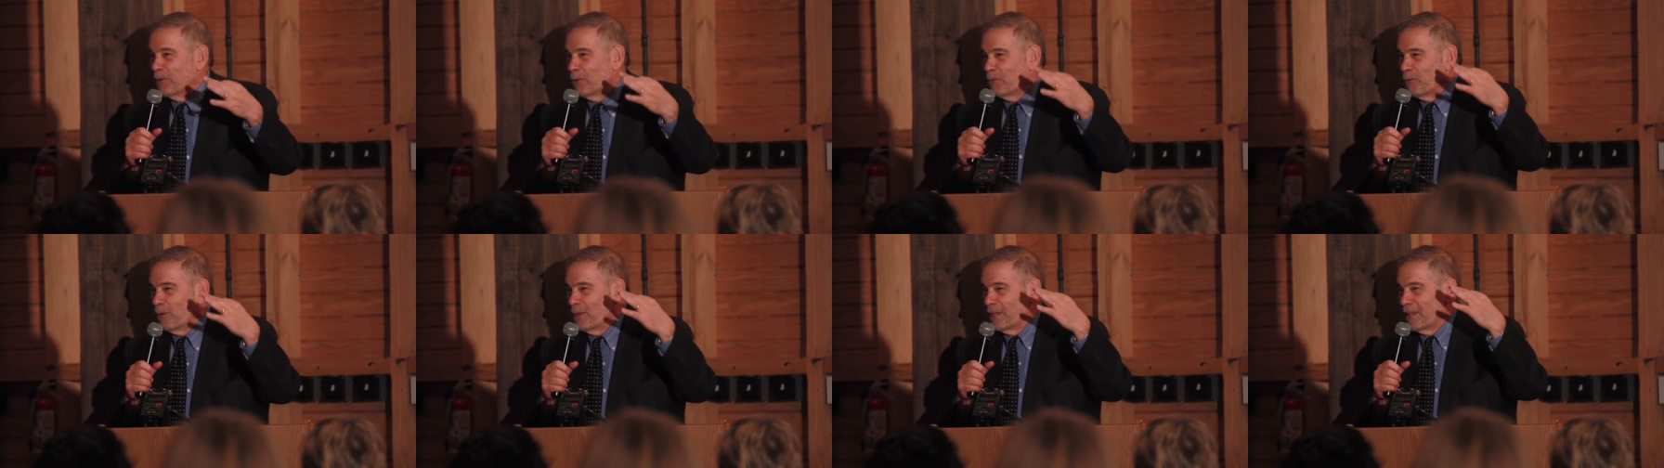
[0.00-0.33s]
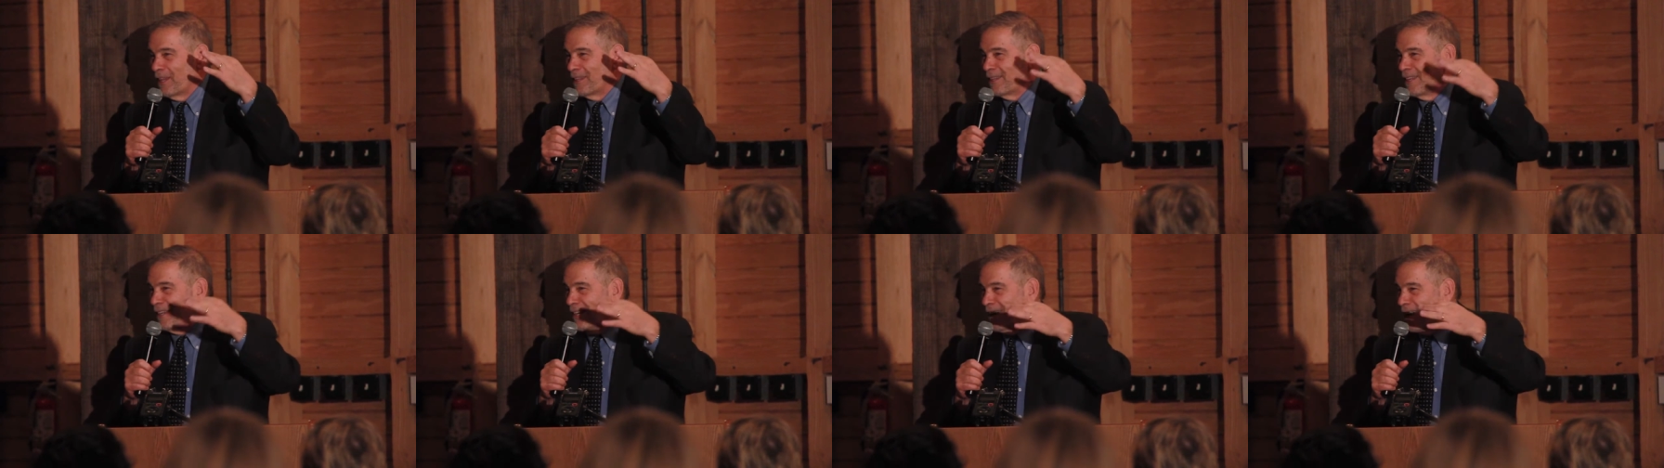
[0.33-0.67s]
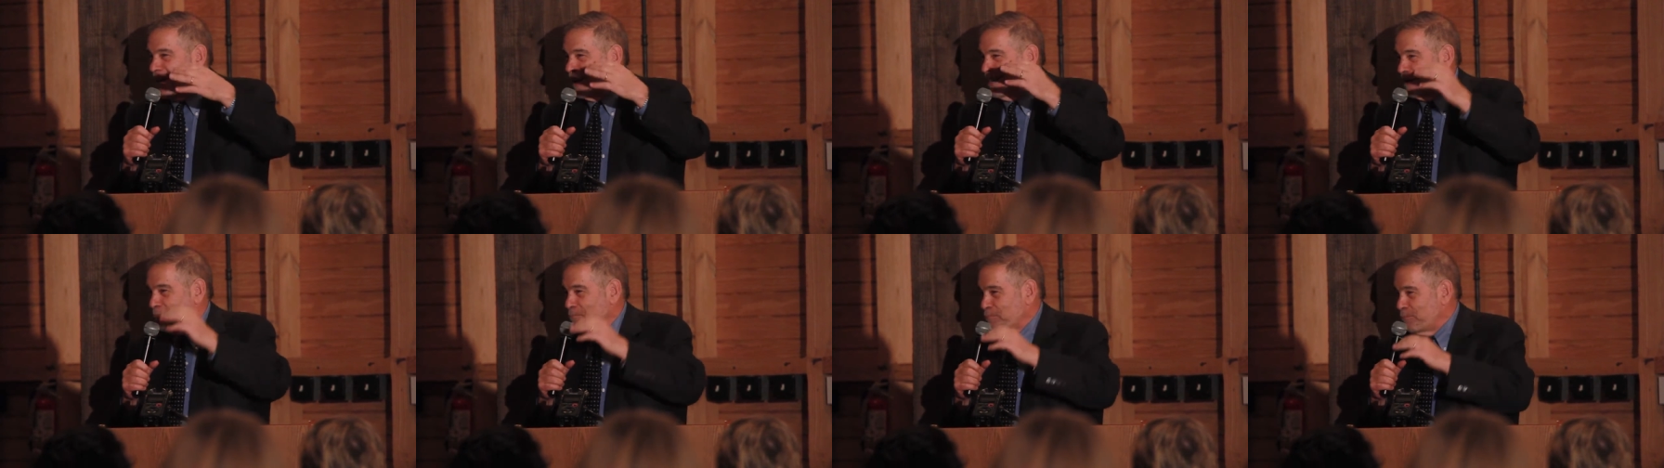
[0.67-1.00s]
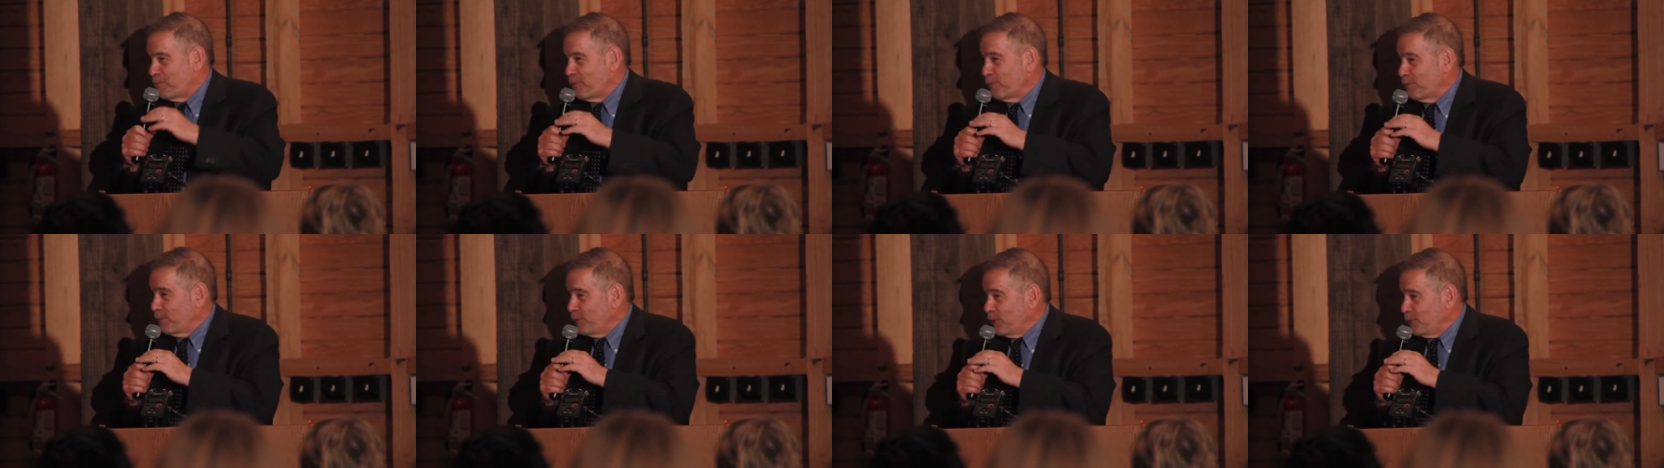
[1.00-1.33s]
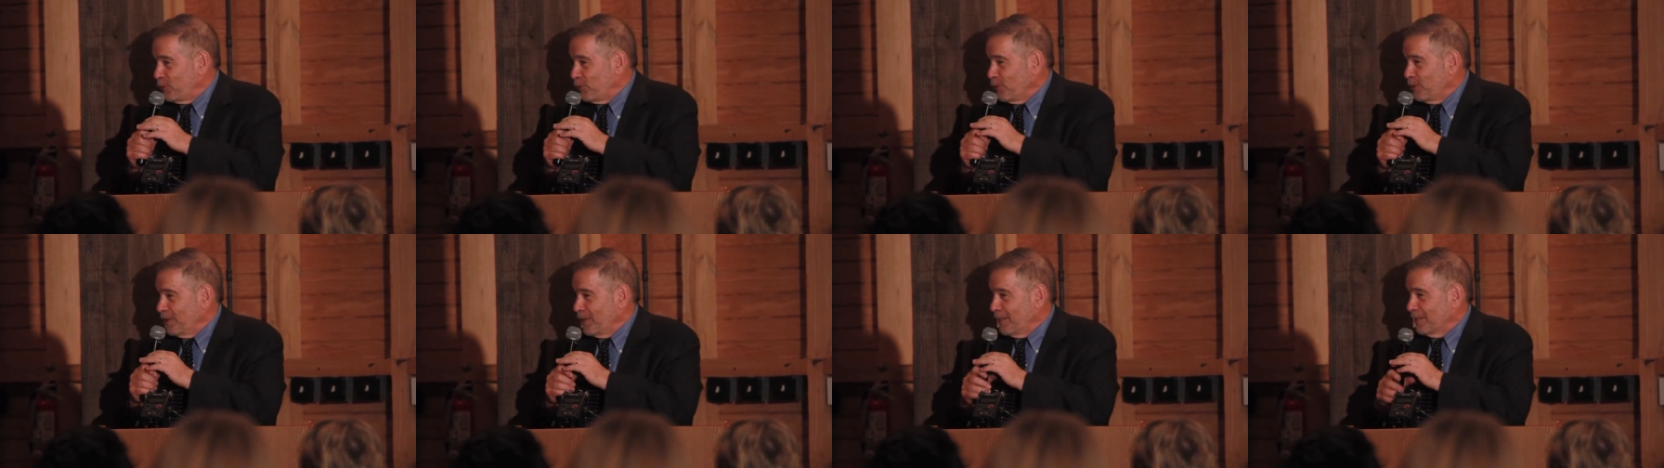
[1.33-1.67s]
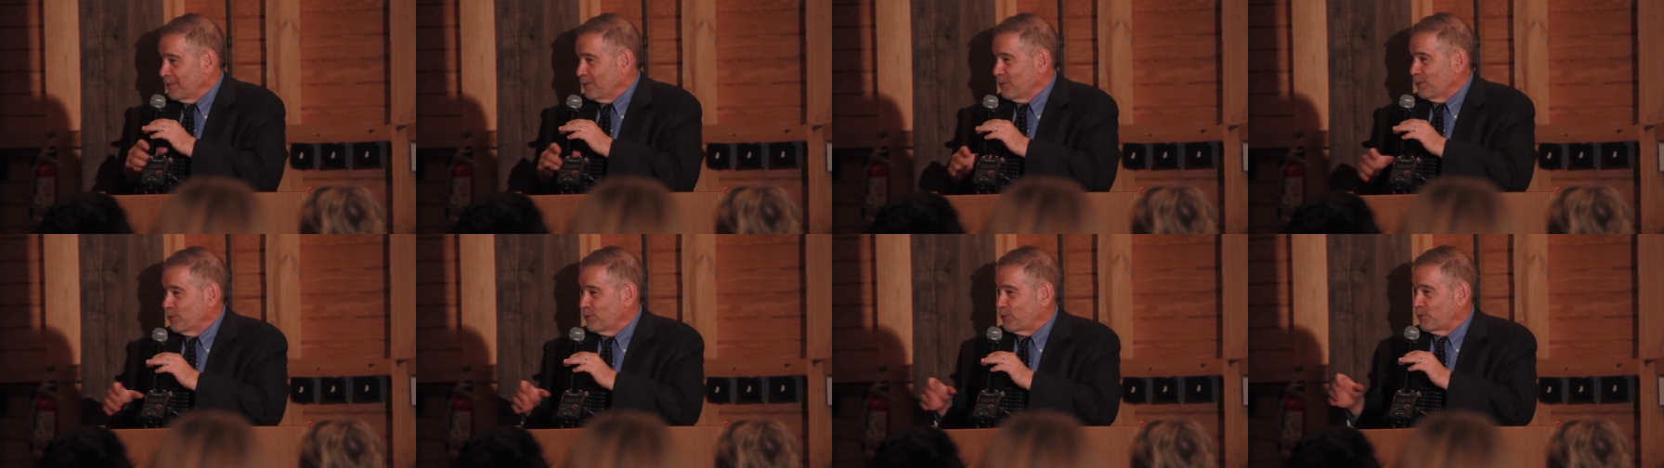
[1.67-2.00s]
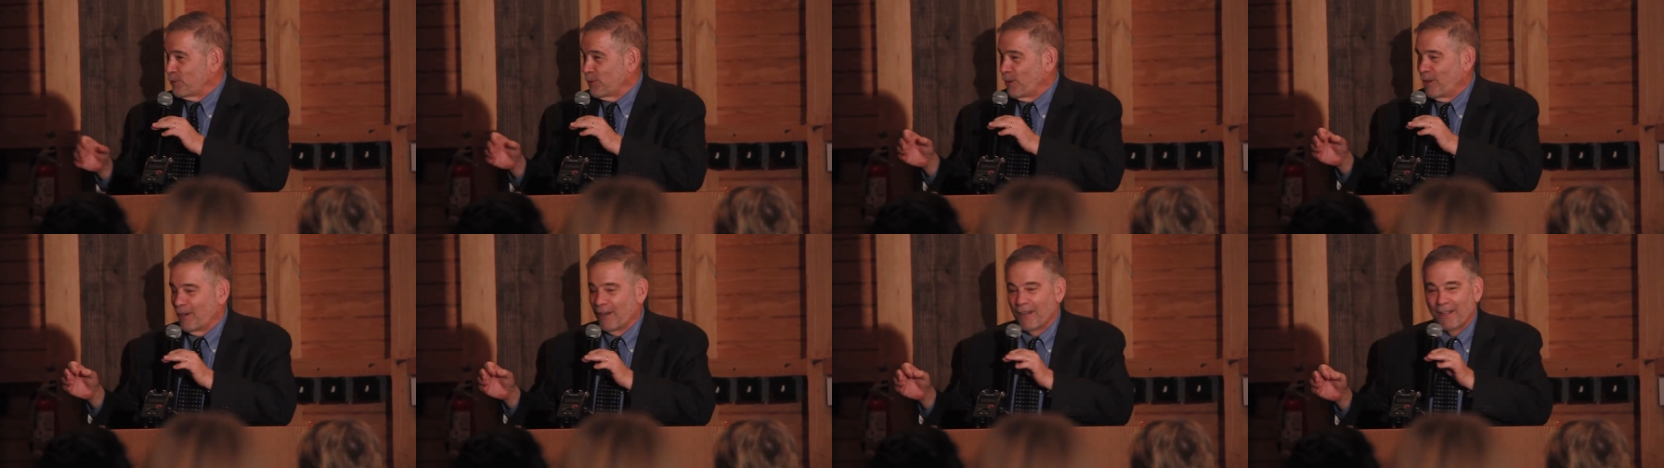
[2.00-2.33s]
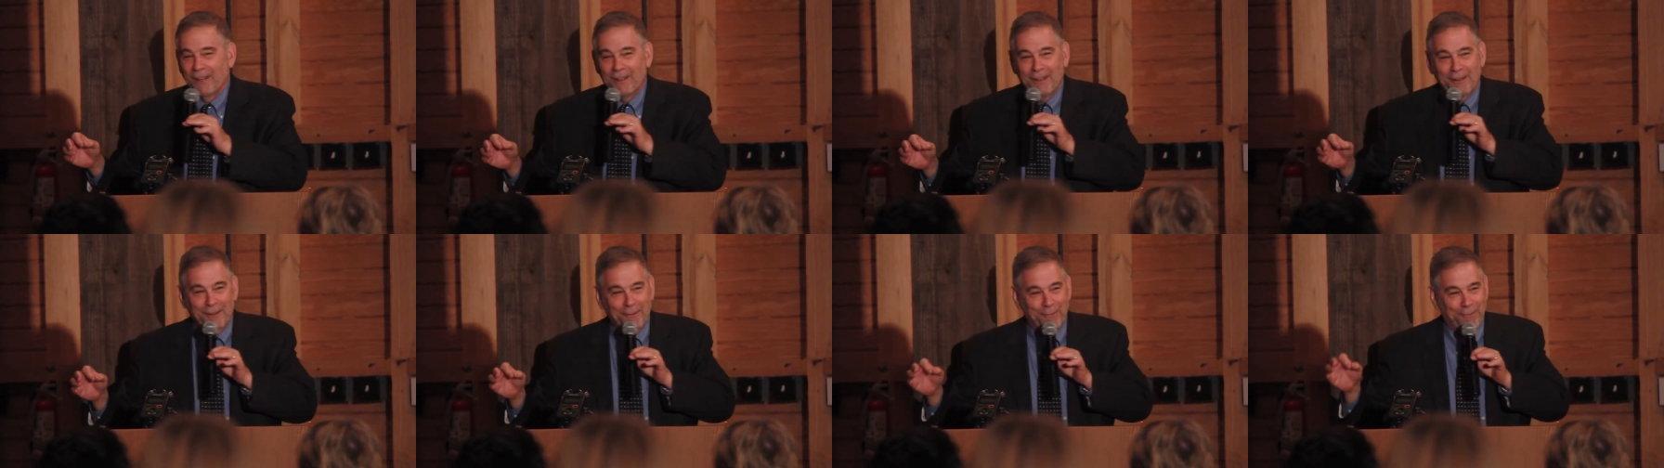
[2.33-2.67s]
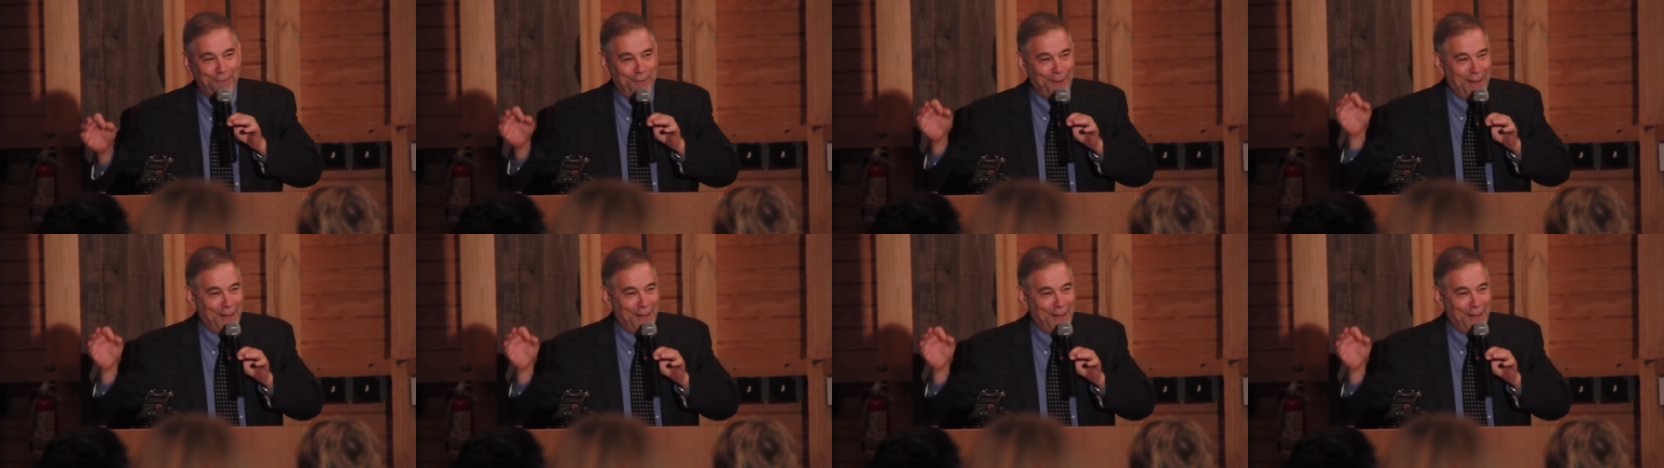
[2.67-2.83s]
or whether they had a provision that you started at